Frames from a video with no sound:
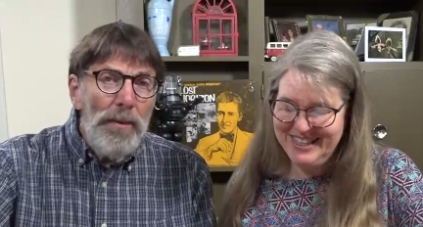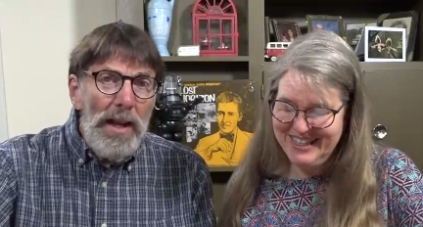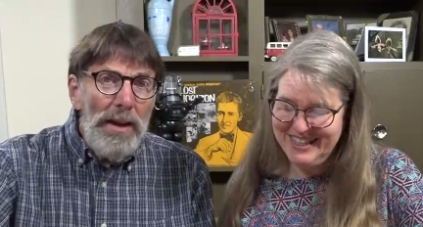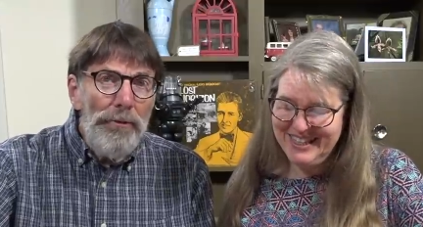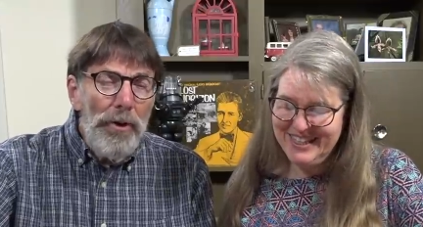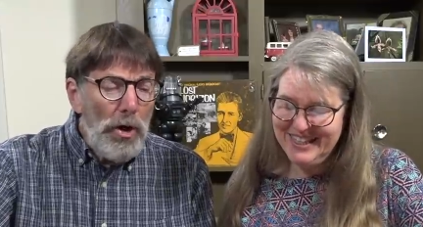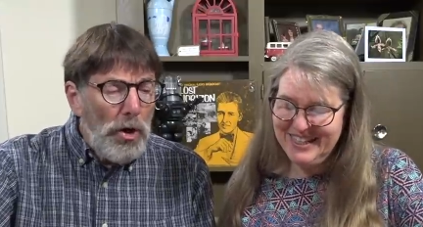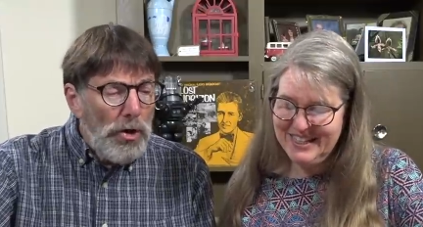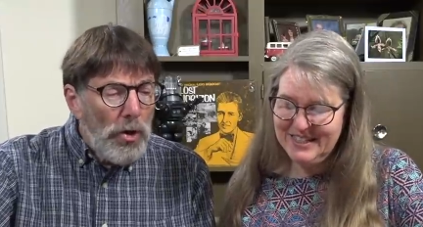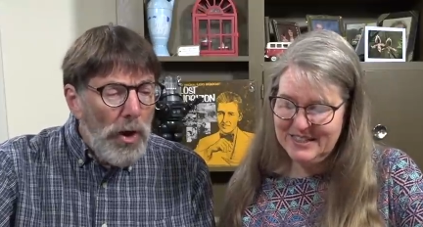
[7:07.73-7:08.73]
Speaker 1: if
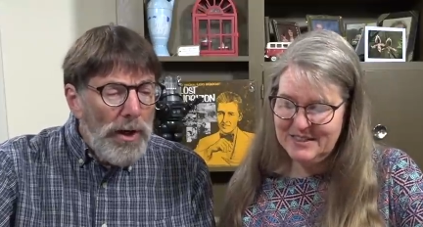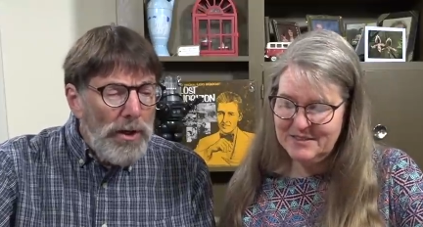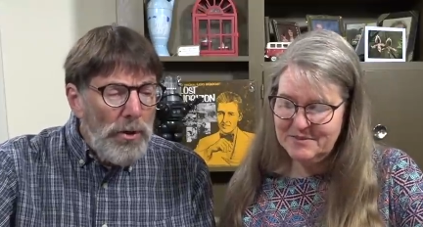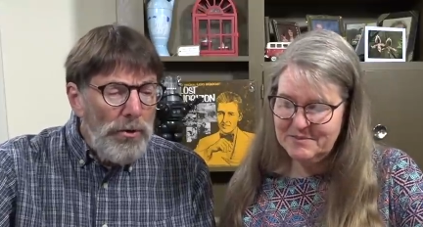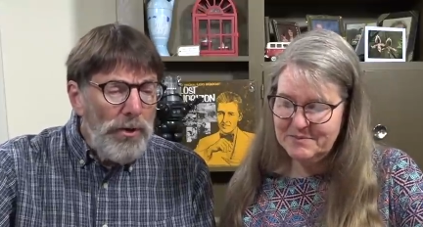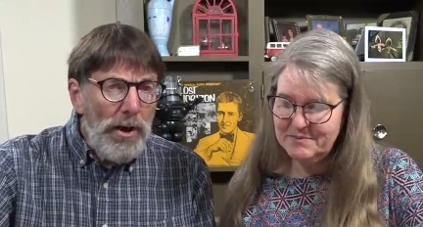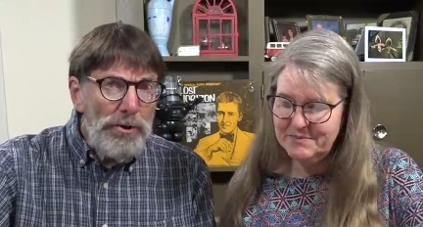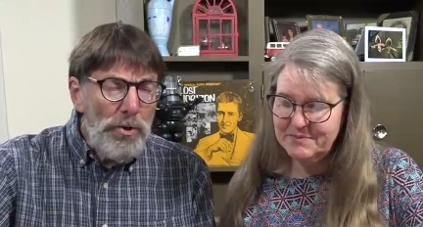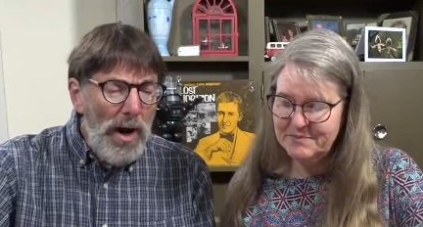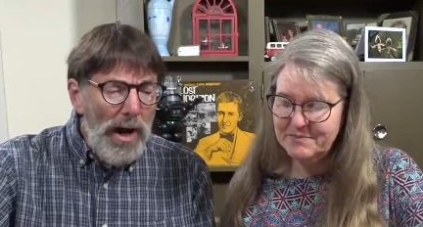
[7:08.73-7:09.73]
you're going to use a
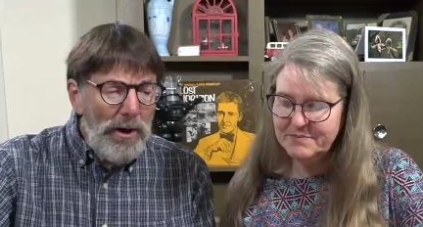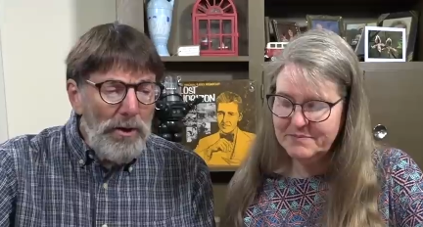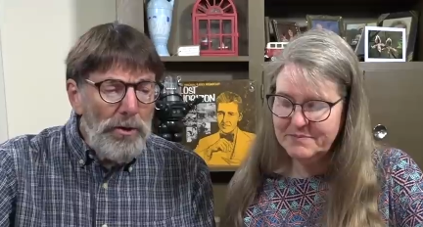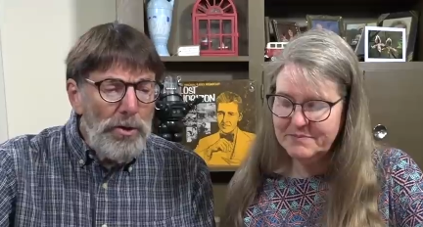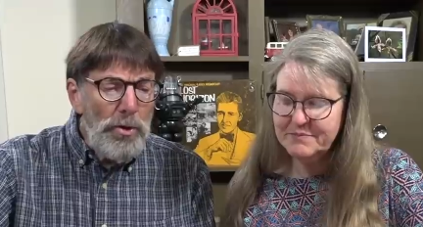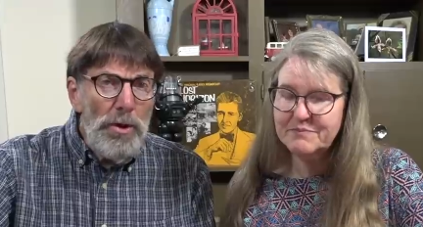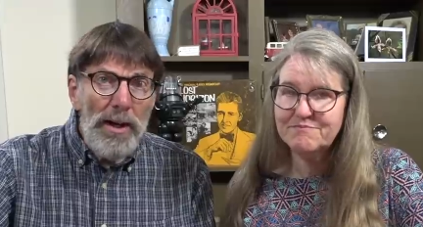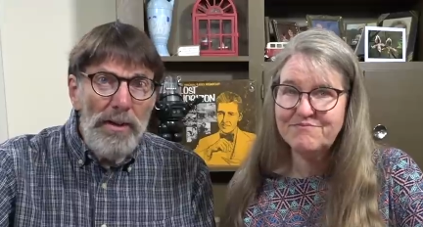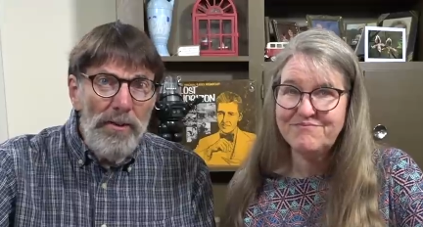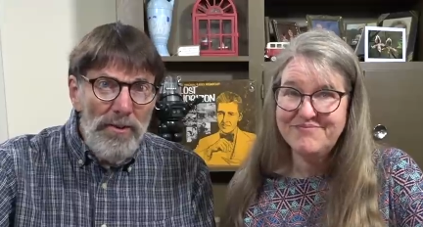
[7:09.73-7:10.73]
dryer, do
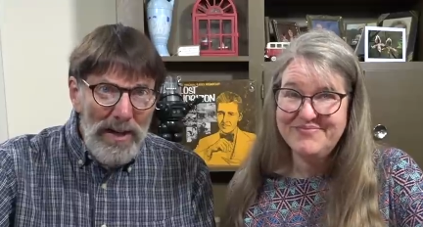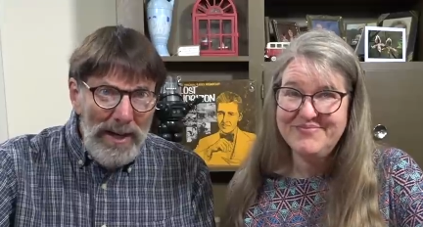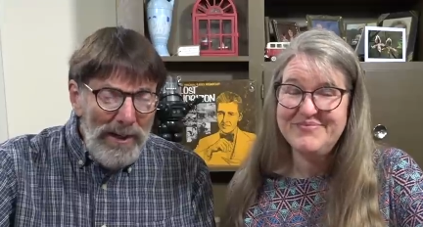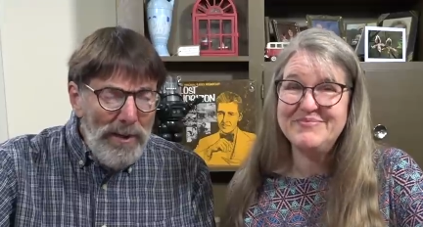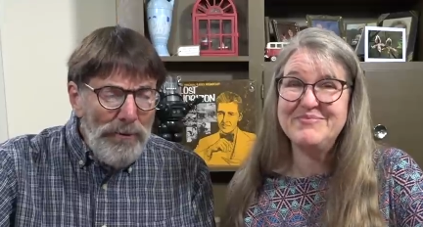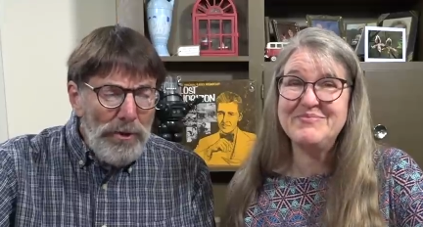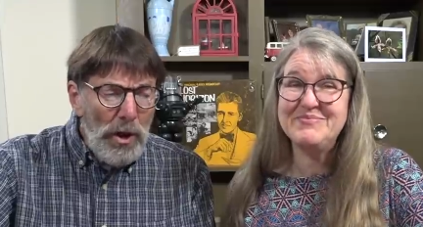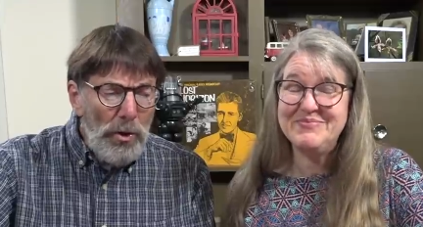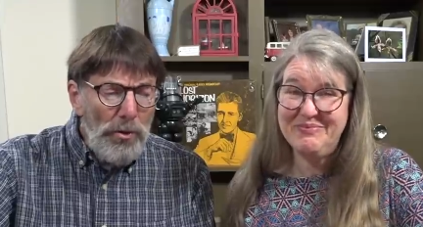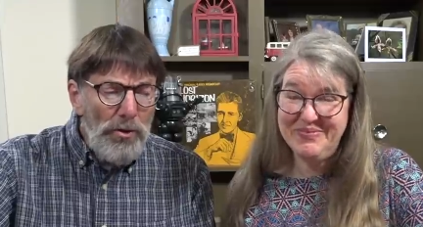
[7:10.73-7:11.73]
consecutive
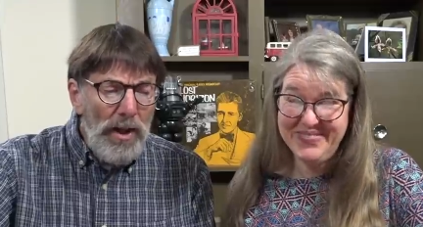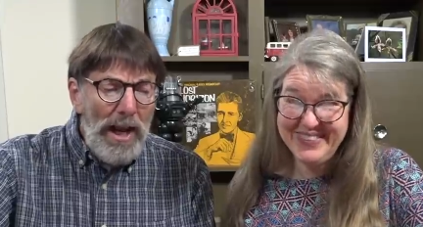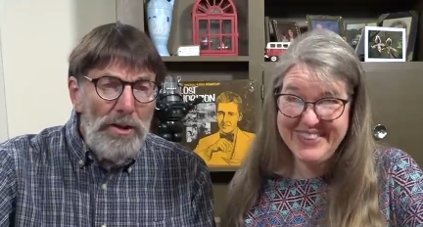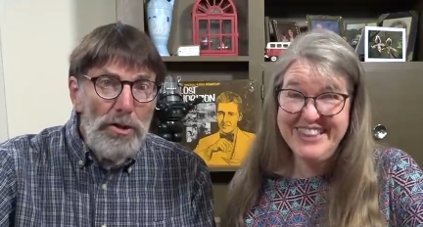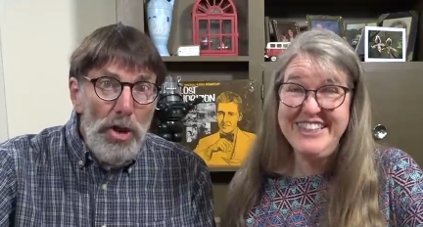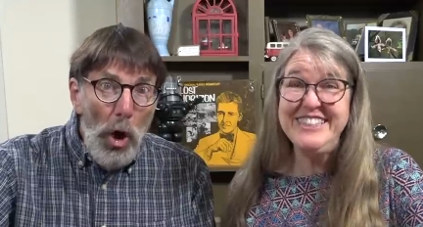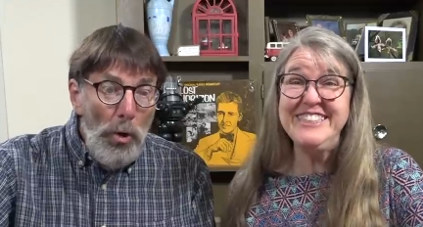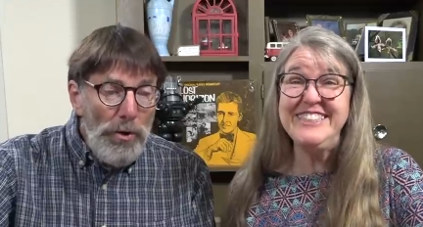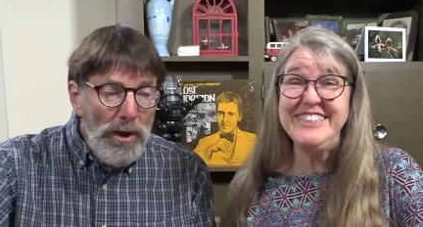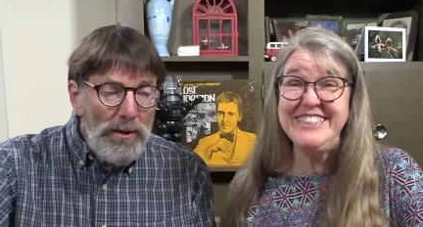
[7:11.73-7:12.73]
loads and
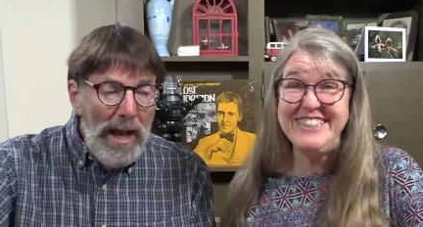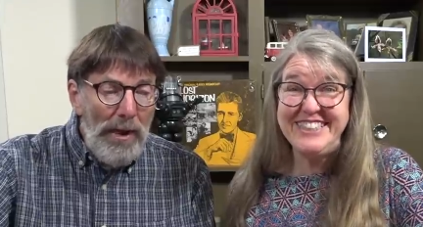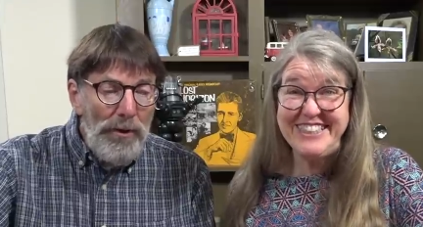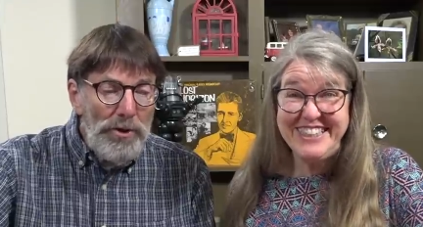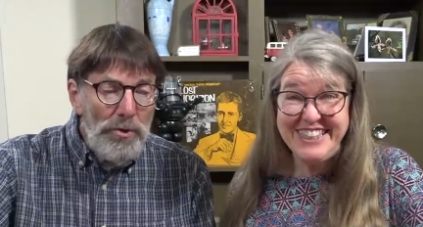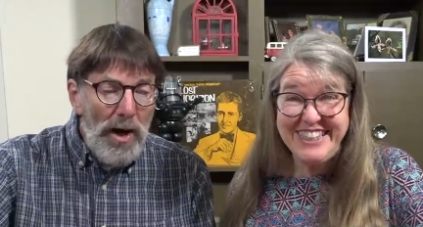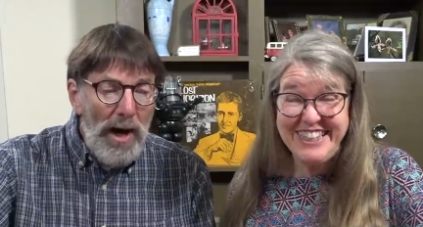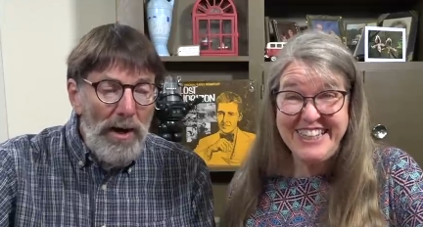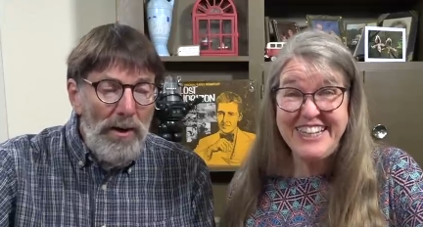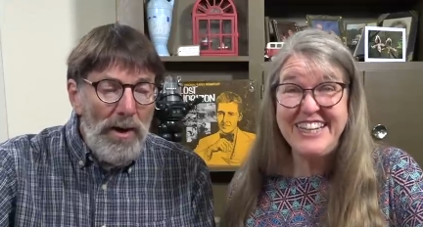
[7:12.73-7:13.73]
don't allow the
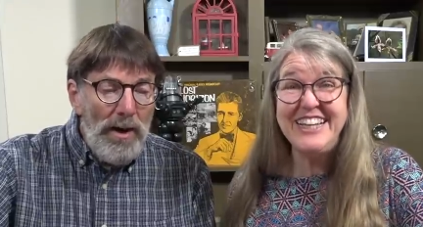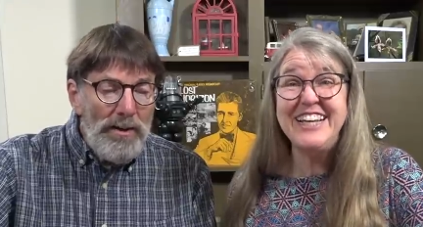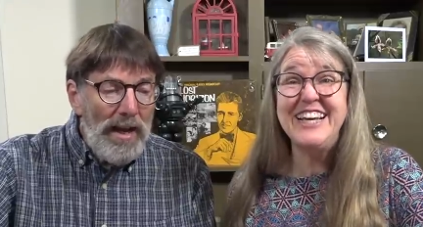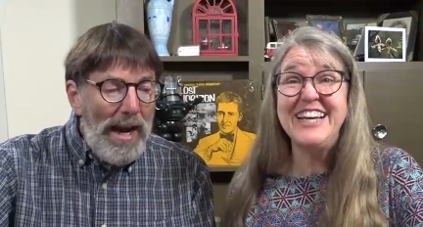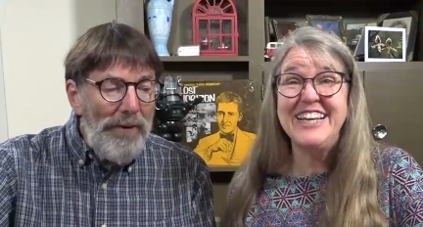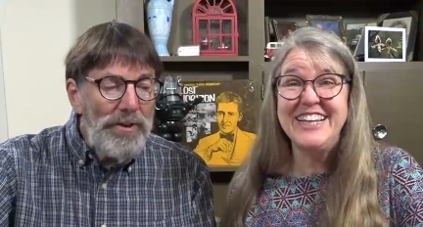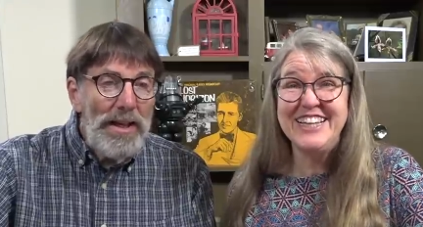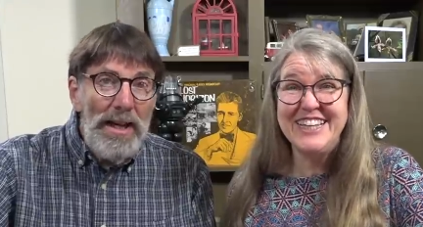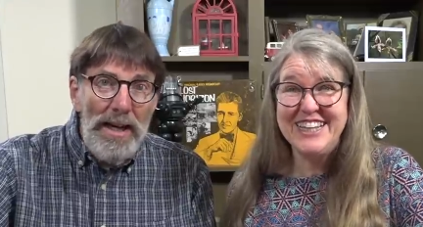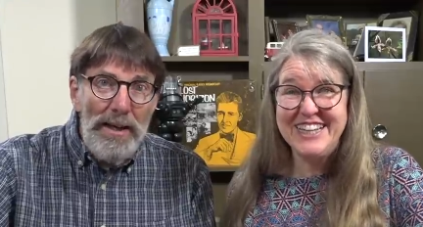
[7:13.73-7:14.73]
dryer to have
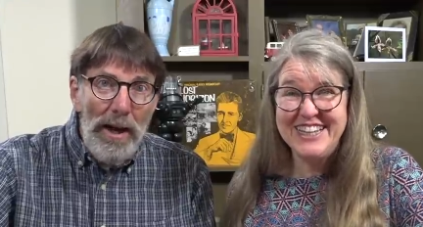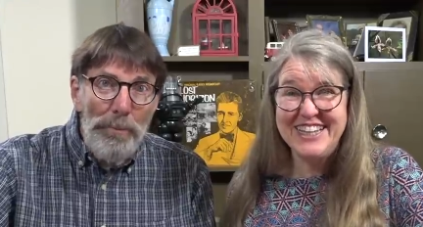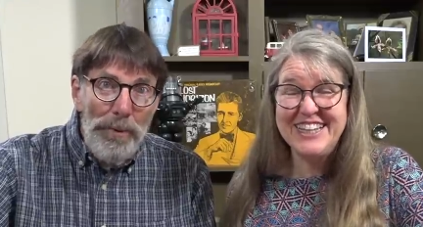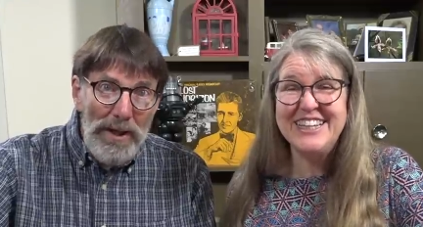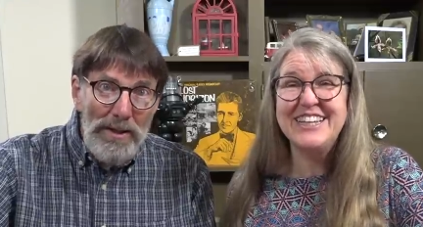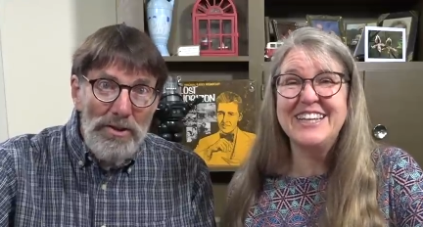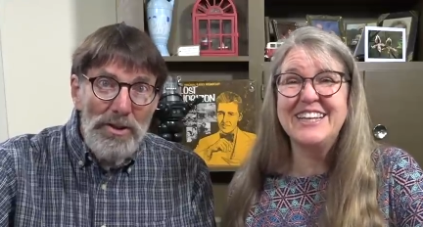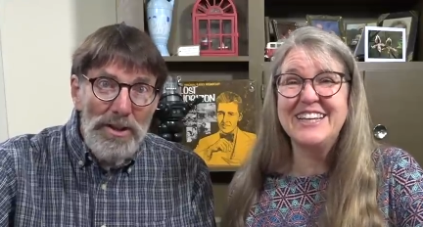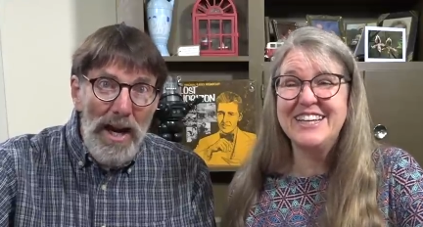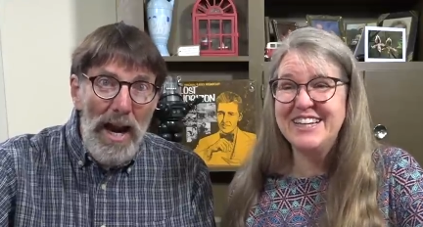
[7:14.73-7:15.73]
to heat up each
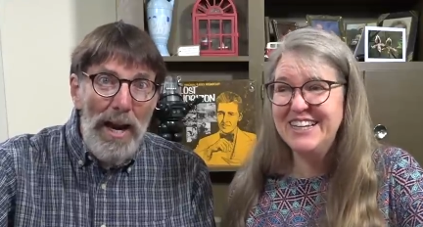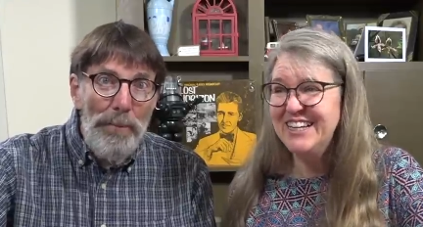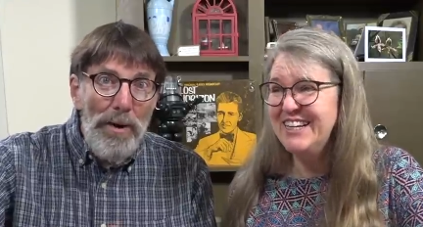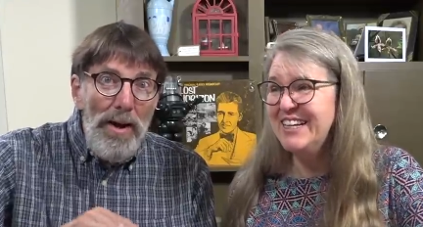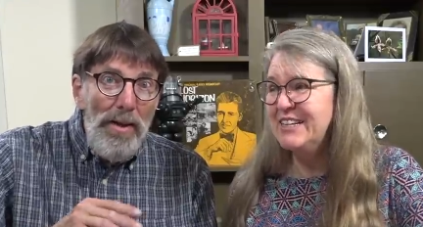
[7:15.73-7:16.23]
time.